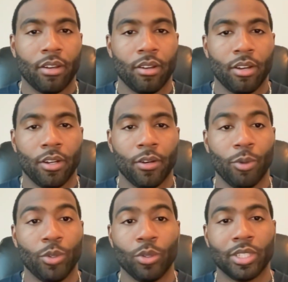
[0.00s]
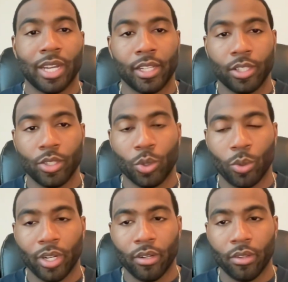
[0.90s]
when you decided to
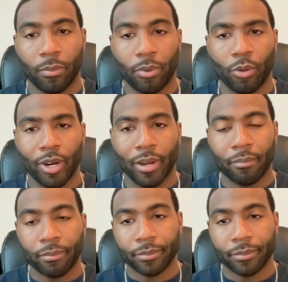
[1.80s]
join the program?